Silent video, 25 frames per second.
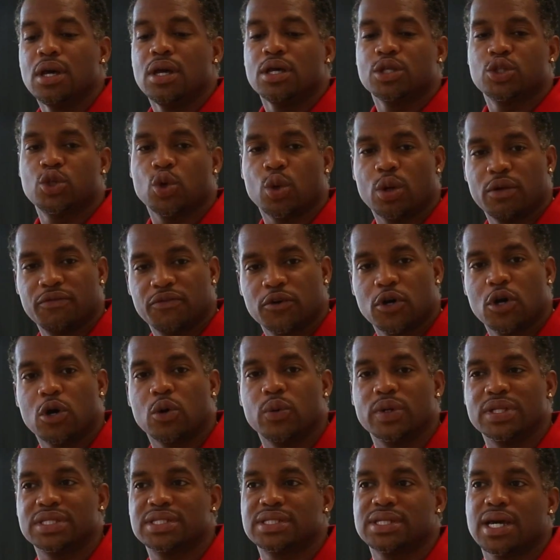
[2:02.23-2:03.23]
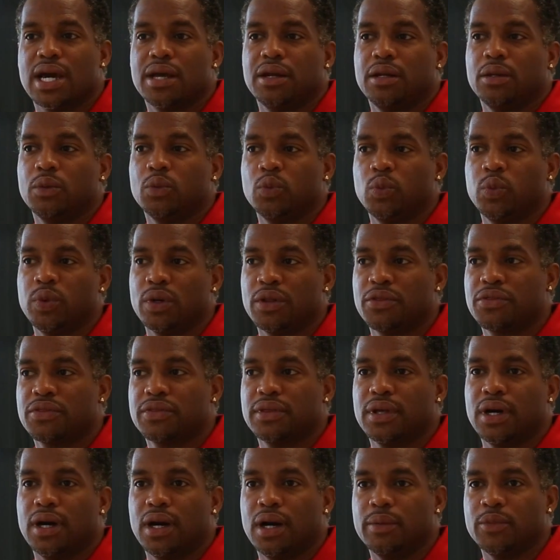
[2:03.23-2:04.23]
sort of coincided
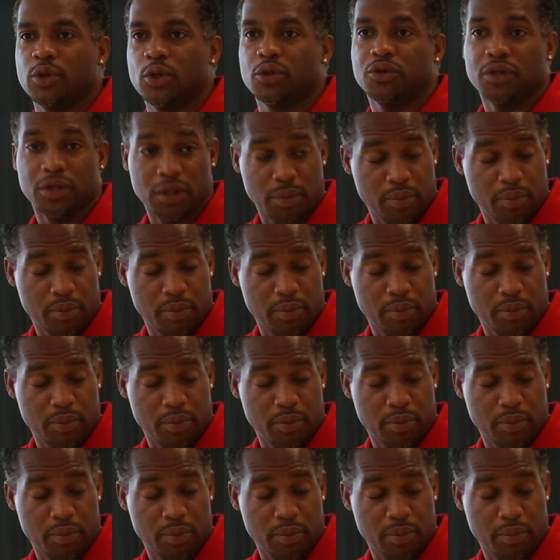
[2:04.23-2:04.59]
with the